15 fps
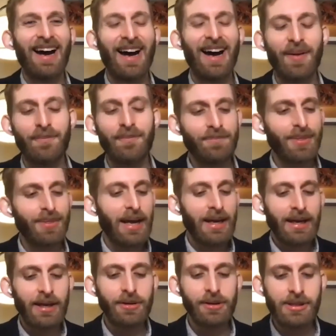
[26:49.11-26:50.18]
Can
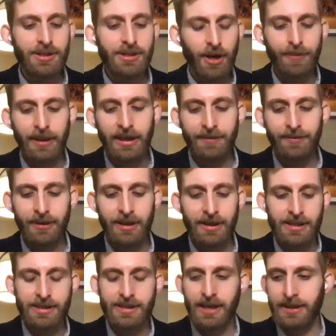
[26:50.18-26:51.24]
you just start by giving
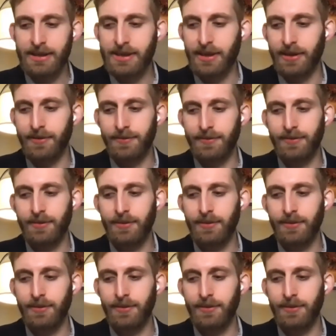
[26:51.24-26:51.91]
us a sense of,